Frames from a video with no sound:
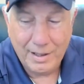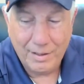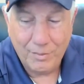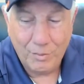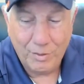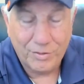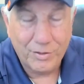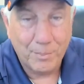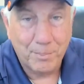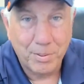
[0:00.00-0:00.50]

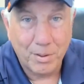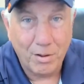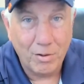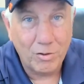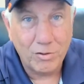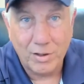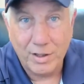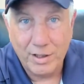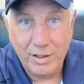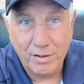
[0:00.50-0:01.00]
With the
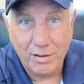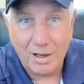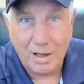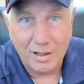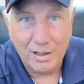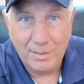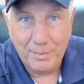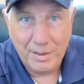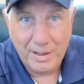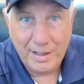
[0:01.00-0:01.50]
brokering, you're
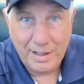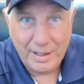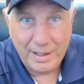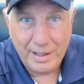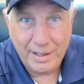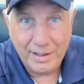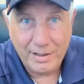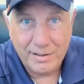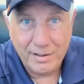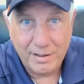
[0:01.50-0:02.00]
not
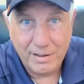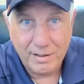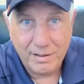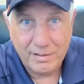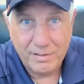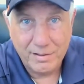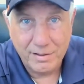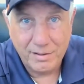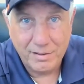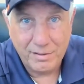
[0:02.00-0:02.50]

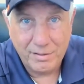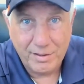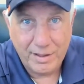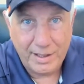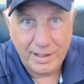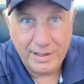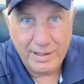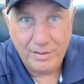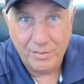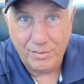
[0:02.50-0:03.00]
limited to
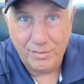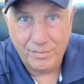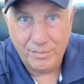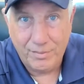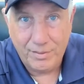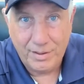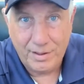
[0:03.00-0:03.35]
any